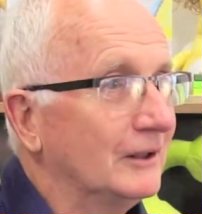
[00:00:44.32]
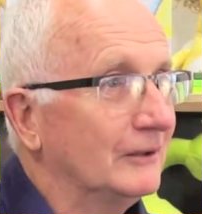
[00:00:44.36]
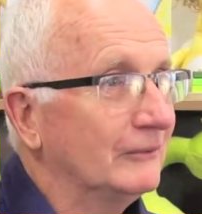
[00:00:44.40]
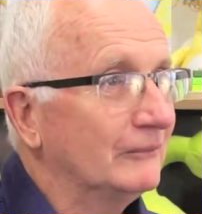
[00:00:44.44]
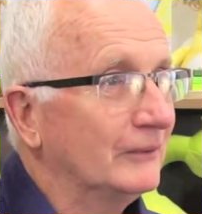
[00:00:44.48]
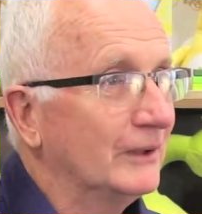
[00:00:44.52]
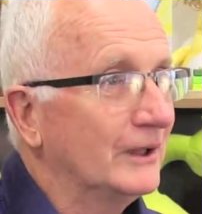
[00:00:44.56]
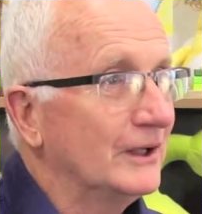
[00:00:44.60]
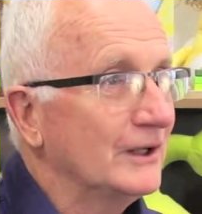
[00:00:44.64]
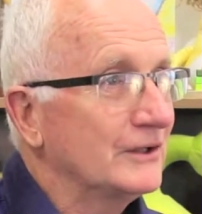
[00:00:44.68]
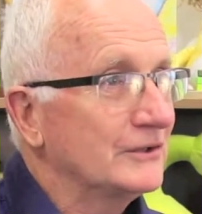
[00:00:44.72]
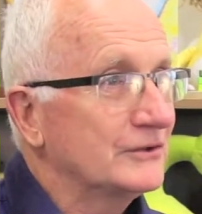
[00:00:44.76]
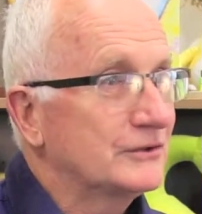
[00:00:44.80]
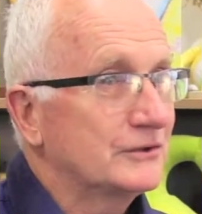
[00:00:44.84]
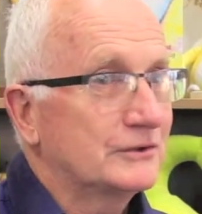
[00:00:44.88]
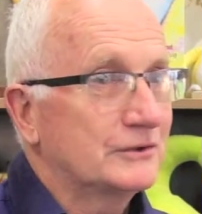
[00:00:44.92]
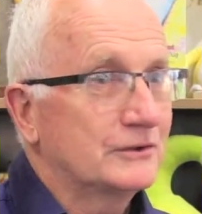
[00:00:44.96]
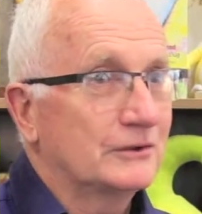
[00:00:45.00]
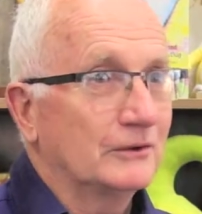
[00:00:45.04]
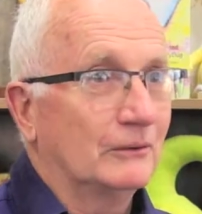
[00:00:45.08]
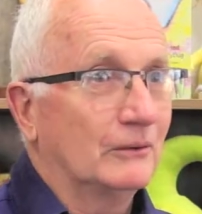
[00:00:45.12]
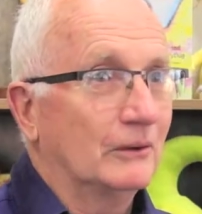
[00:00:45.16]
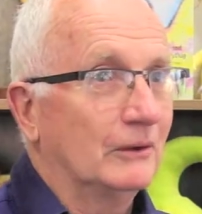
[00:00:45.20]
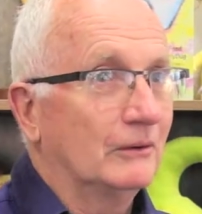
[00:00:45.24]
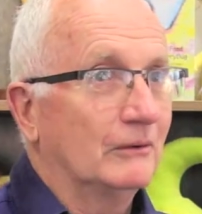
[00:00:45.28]
was
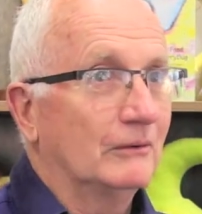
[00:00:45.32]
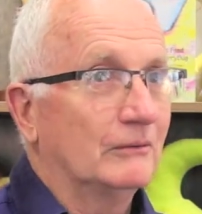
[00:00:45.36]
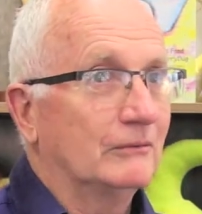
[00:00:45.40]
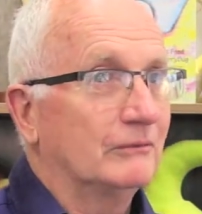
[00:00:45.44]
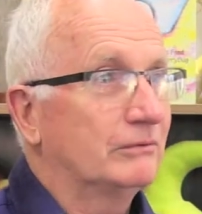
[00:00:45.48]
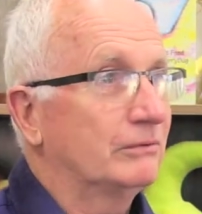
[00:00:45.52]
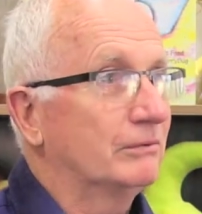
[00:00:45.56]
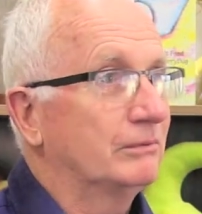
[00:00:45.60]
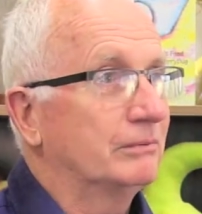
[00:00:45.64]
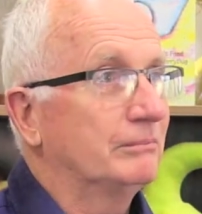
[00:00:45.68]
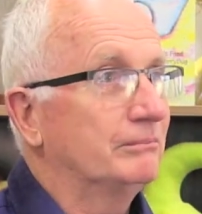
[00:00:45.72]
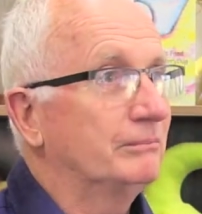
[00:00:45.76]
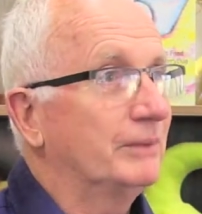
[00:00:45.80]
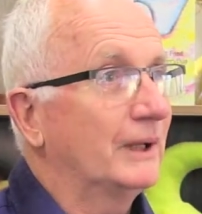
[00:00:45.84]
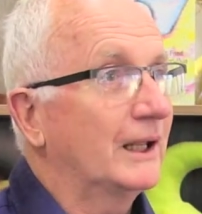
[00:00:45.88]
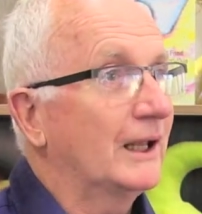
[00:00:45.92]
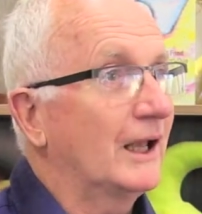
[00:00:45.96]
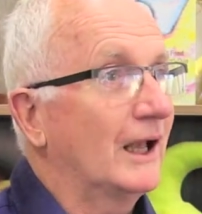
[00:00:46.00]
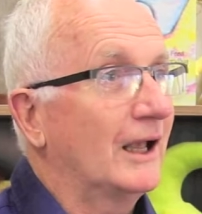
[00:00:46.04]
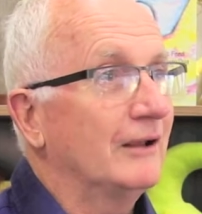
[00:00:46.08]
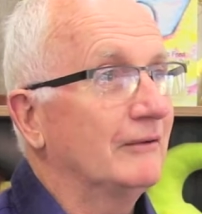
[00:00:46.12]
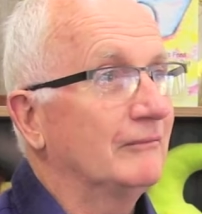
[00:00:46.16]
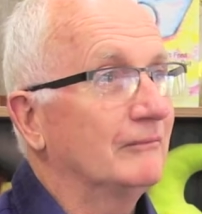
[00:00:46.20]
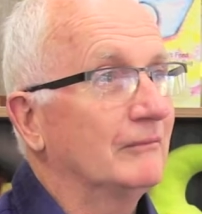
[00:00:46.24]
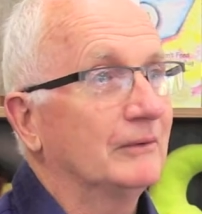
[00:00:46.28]
sort of
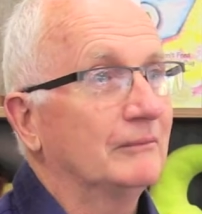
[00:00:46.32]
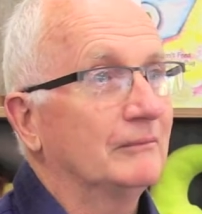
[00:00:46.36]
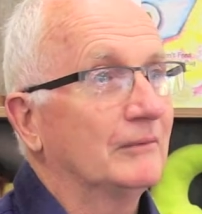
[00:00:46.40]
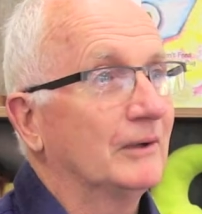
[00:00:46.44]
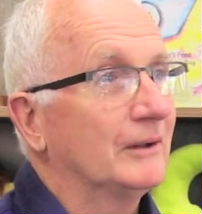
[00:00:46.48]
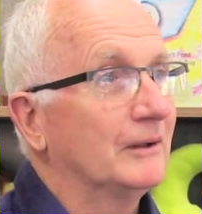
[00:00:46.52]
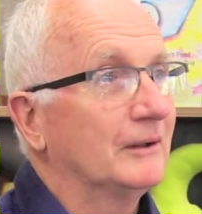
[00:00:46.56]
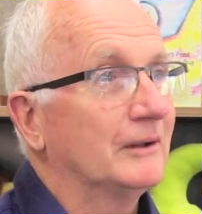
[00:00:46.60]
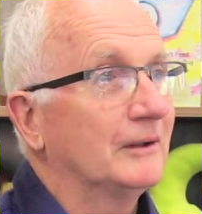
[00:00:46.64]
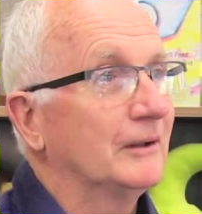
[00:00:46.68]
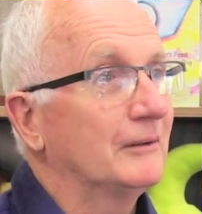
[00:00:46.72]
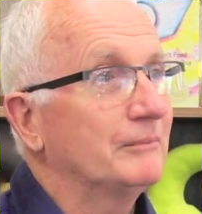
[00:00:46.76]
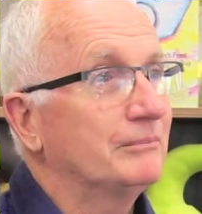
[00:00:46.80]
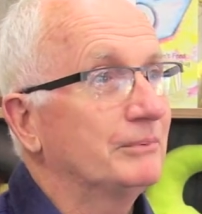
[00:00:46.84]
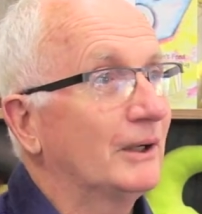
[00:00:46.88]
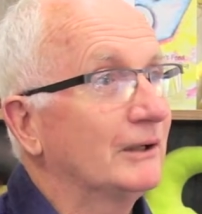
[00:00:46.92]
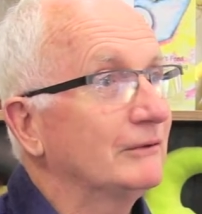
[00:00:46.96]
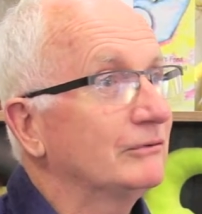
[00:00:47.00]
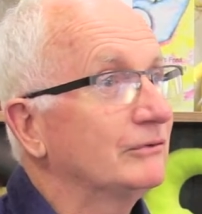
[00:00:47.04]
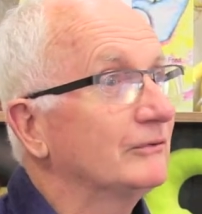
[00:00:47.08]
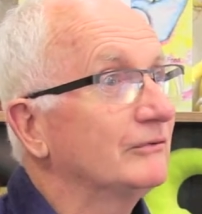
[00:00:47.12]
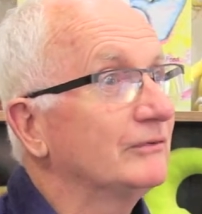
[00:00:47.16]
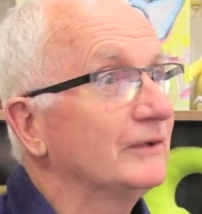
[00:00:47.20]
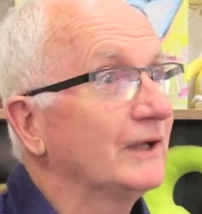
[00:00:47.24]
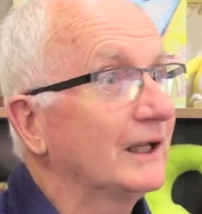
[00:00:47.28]
became a
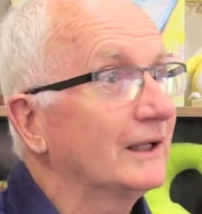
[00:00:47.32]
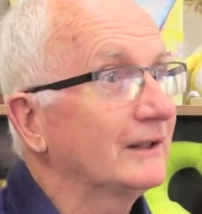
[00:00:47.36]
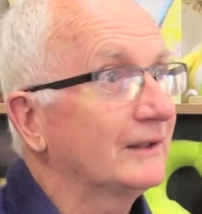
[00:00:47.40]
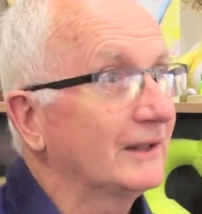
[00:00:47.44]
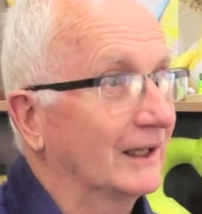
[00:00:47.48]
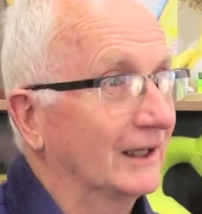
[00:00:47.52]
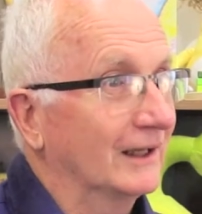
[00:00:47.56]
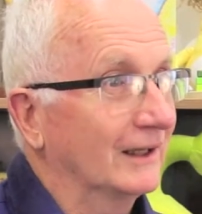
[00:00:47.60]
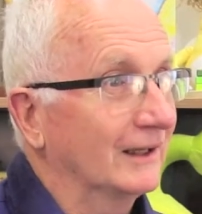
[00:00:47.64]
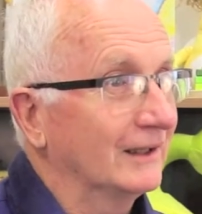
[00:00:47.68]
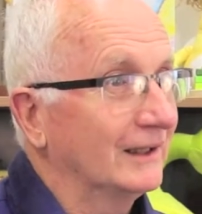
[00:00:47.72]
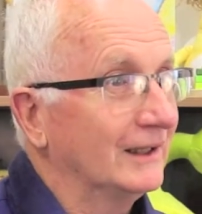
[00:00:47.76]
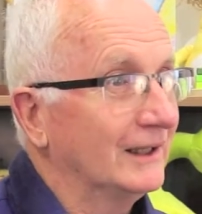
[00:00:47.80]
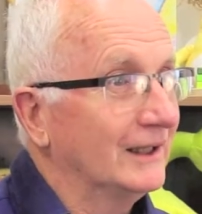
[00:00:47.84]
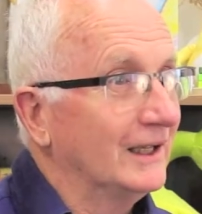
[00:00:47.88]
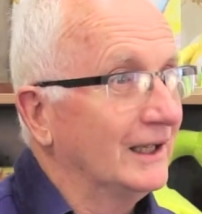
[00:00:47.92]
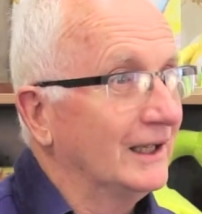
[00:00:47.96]
puff of nothing.